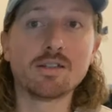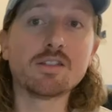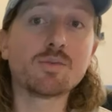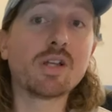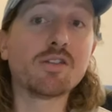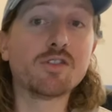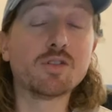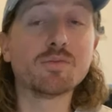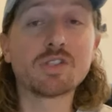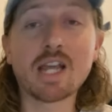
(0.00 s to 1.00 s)
This is where the
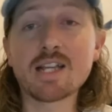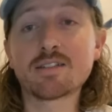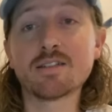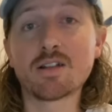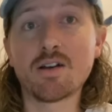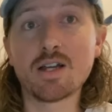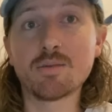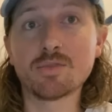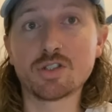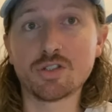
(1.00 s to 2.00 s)
film takes the
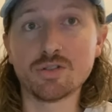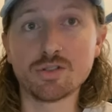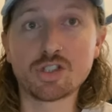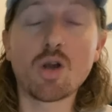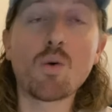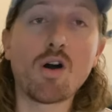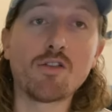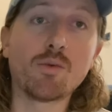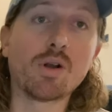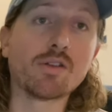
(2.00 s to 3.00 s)
time to show
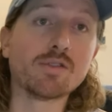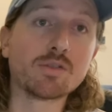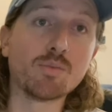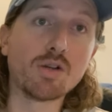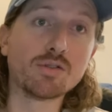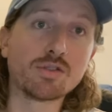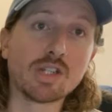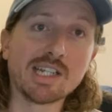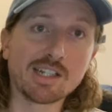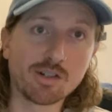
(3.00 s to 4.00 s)
off one of its most
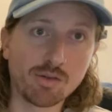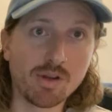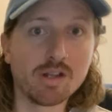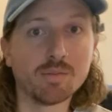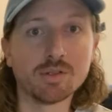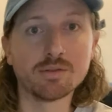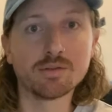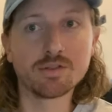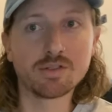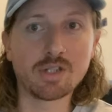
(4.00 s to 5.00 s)
incredible
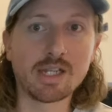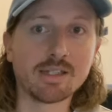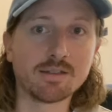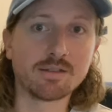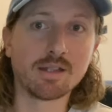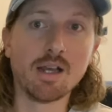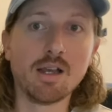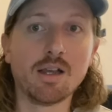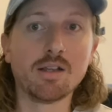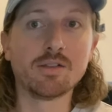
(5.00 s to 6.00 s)
scenes.
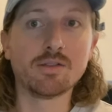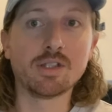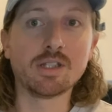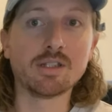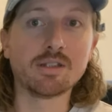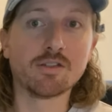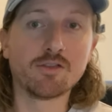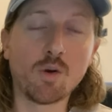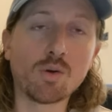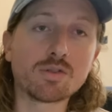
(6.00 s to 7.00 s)
The
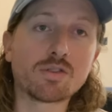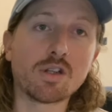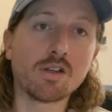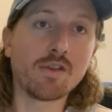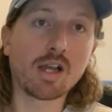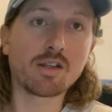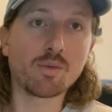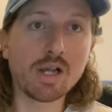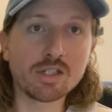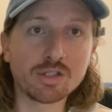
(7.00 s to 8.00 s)
forced
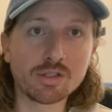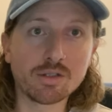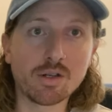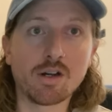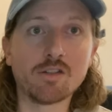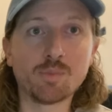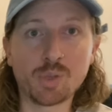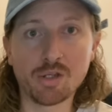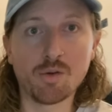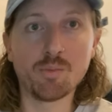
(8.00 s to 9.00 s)
evacuation of
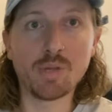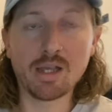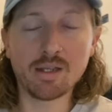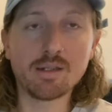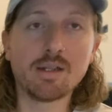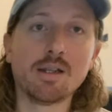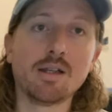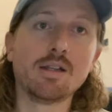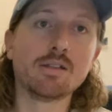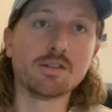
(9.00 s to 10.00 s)
Phnom Penh,
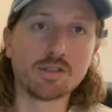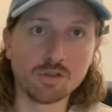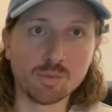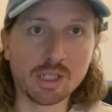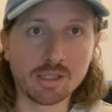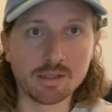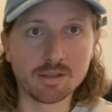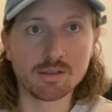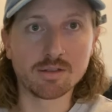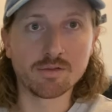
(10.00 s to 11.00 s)
the 2
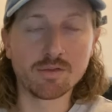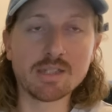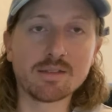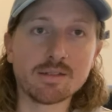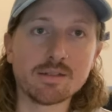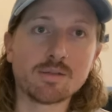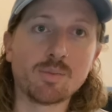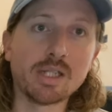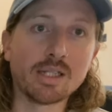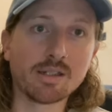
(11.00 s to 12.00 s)
million residents
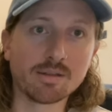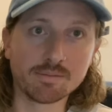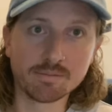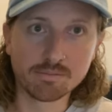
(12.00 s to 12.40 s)
being